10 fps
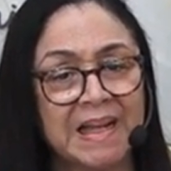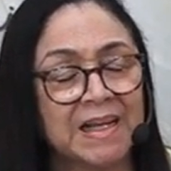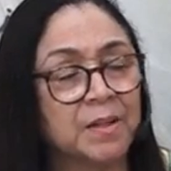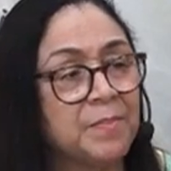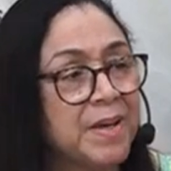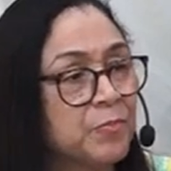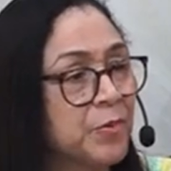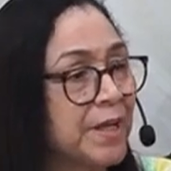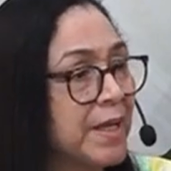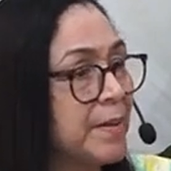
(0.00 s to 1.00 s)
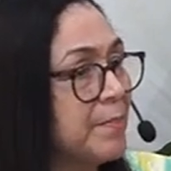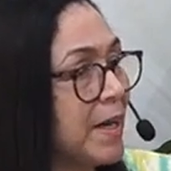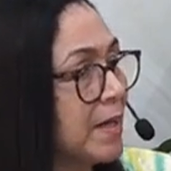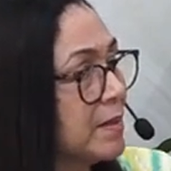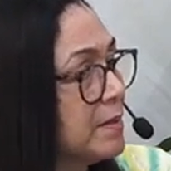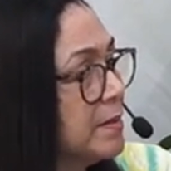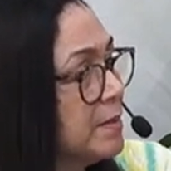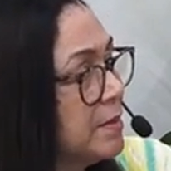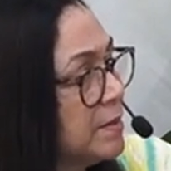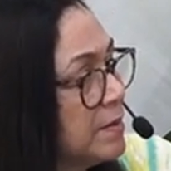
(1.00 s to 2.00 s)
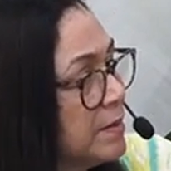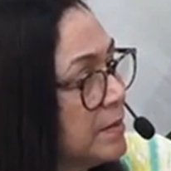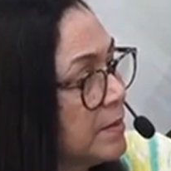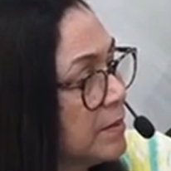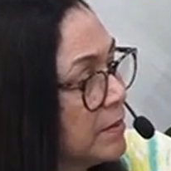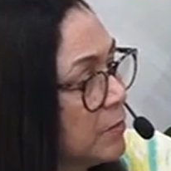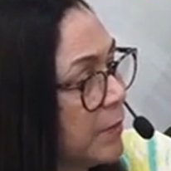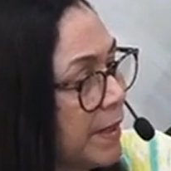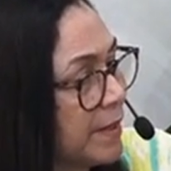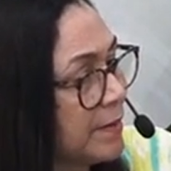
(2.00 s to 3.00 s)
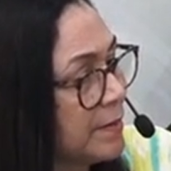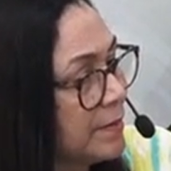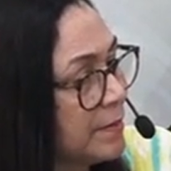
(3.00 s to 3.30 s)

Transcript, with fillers: And a memory came back where,